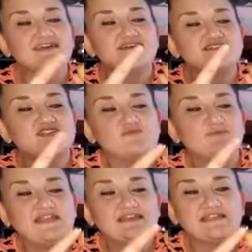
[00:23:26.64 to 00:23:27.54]
So
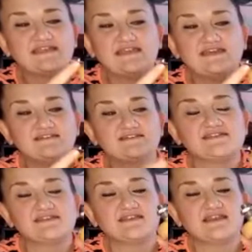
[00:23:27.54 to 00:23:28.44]
many of the kids,
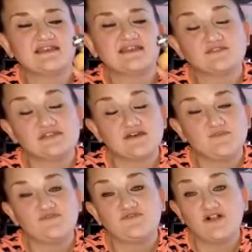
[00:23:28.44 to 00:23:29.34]
their toe
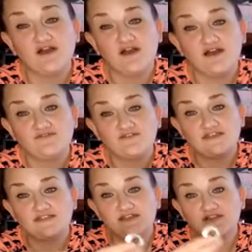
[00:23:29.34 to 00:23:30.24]
stop will fall off
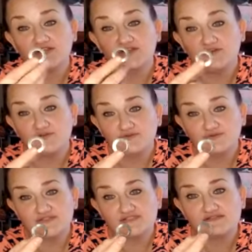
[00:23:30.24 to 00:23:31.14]
and they
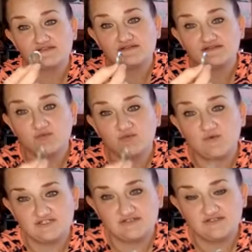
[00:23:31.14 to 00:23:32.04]
lose the
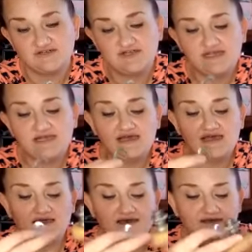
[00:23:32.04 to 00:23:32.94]
washer.
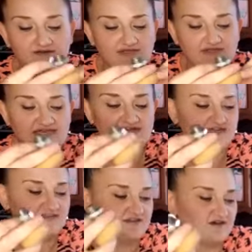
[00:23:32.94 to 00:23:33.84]
And
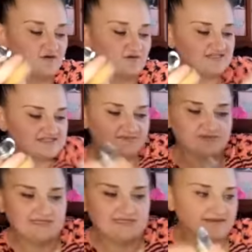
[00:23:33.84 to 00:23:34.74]
I always am
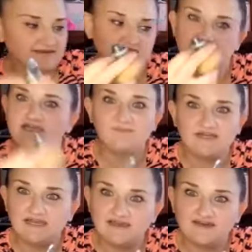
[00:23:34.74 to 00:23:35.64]
like, keep
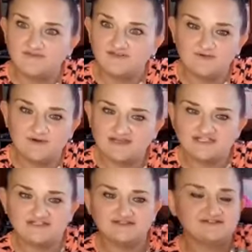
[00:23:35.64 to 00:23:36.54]
an eye out for the
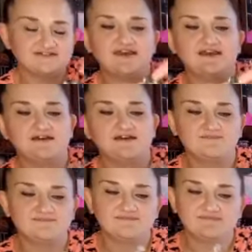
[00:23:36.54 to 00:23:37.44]
washer,
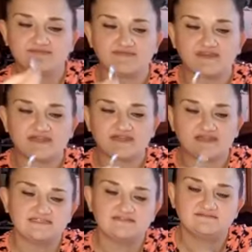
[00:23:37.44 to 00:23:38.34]

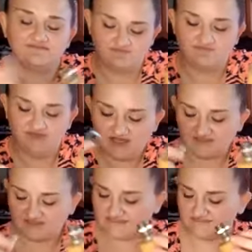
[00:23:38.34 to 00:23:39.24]
because it
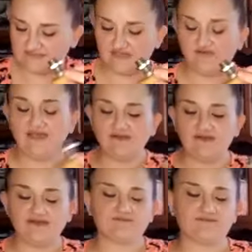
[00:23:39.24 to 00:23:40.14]
locks it. So
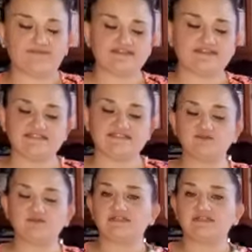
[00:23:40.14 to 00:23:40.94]
anyway, to